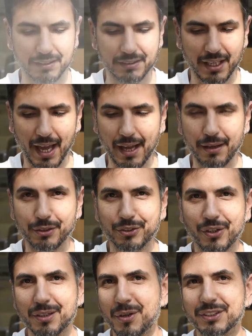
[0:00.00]
Yeah, you're
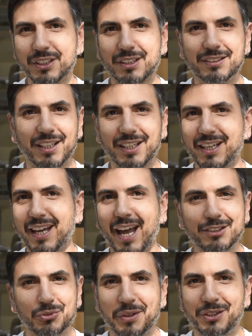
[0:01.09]
talking about the
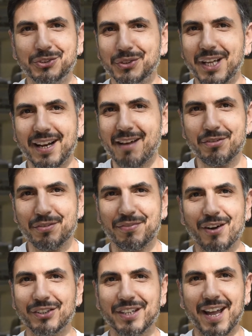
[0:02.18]
catch-22 that every
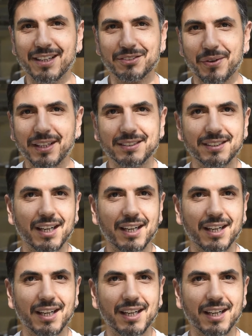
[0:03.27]
founder has, right?